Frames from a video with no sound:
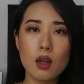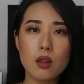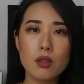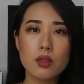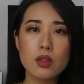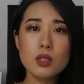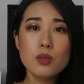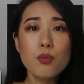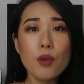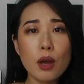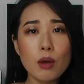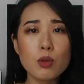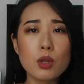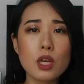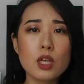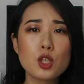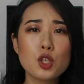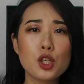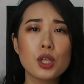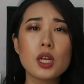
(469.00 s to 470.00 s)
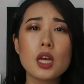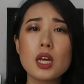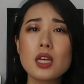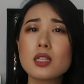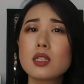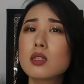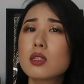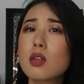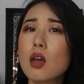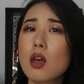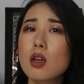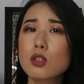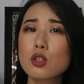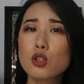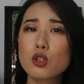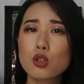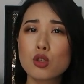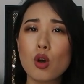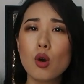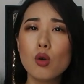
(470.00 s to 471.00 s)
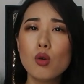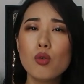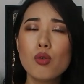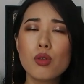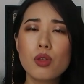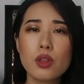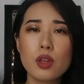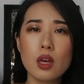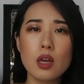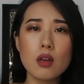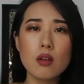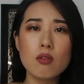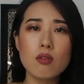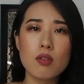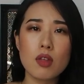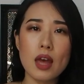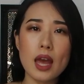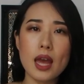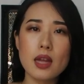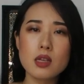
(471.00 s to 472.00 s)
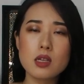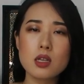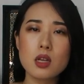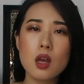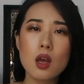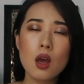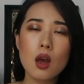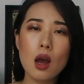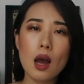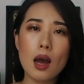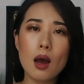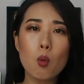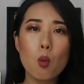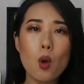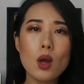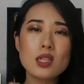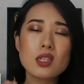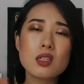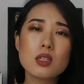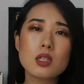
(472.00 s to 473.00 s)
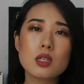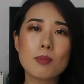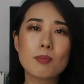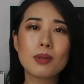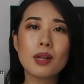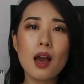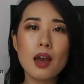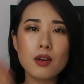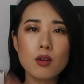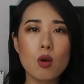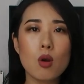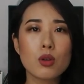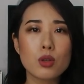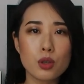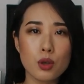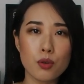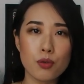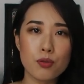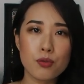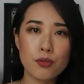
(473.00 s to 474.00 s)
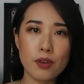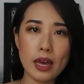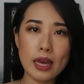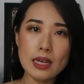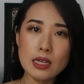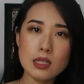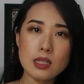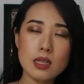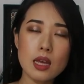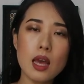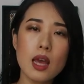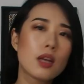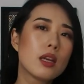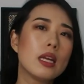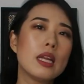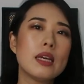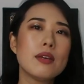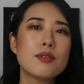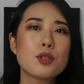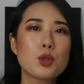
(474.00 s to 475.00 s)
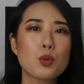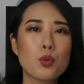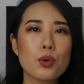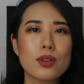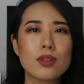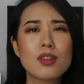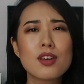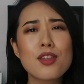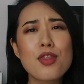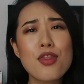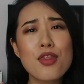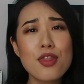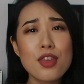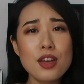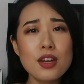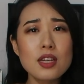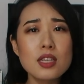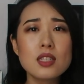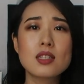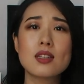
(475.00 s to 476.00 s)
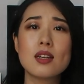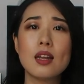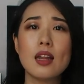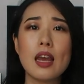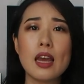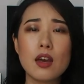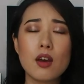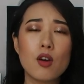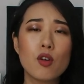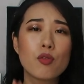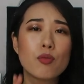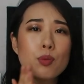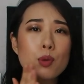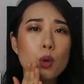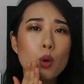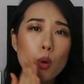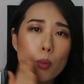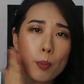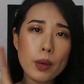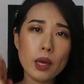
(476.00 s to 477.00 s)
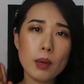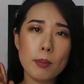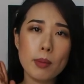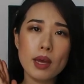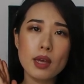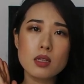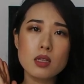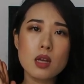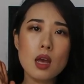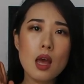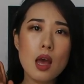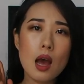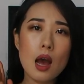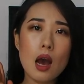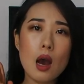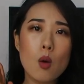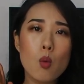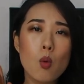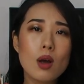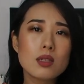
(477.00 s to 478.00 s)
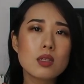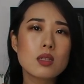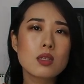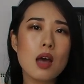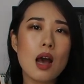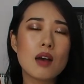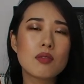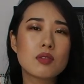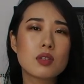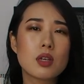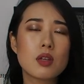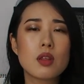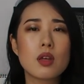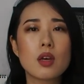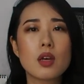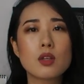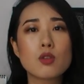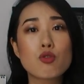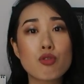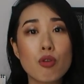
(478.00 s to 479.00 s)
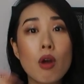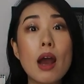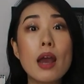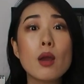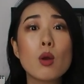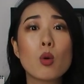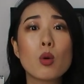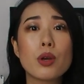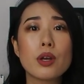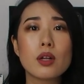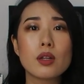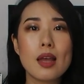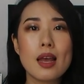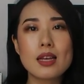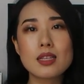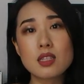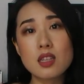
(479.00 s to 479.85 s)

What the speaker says: this foundation is so thin that once it's applied on your face, it leaves you with the thinnest layer of pure pigment once after the dry oil has